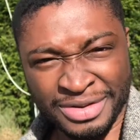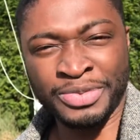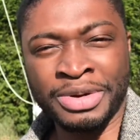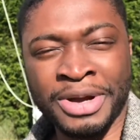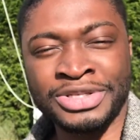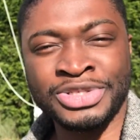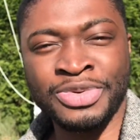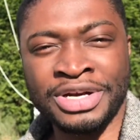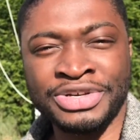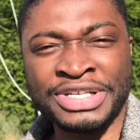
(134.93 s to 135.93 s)
we're about to do
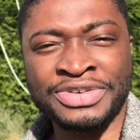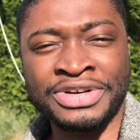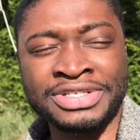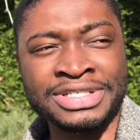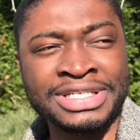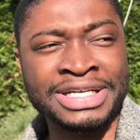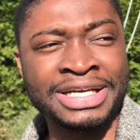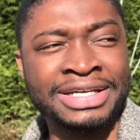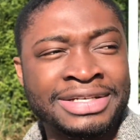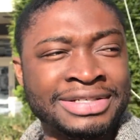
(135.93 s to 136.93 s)
our dress rehearsal
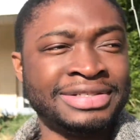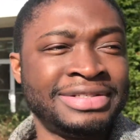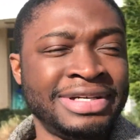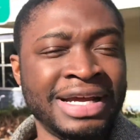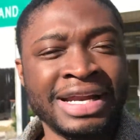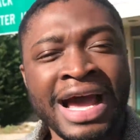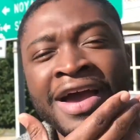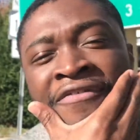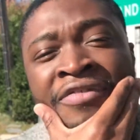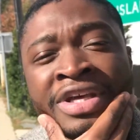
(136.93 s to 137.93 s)
today. And I
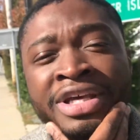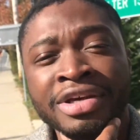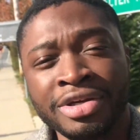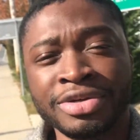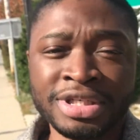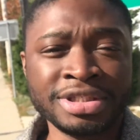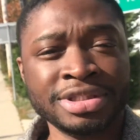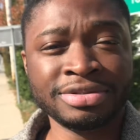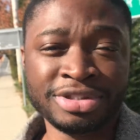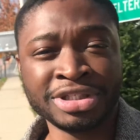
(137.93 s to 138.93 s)
feel
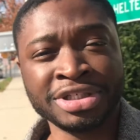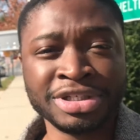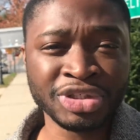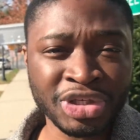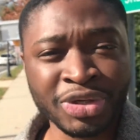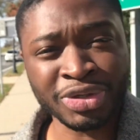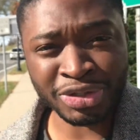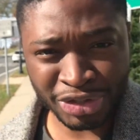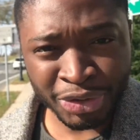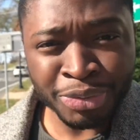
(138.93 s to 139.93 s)
good. Dun dun
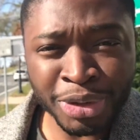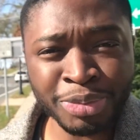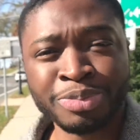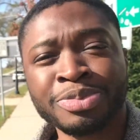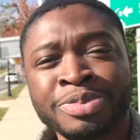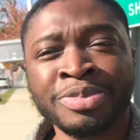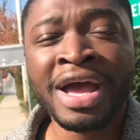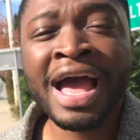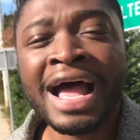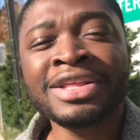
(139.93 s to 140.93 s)
dun dun mm.
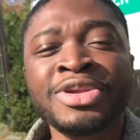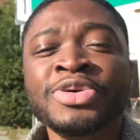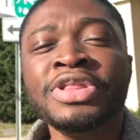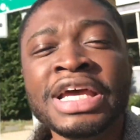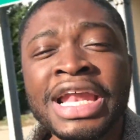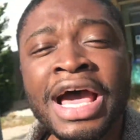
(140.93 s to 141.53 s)
I knew that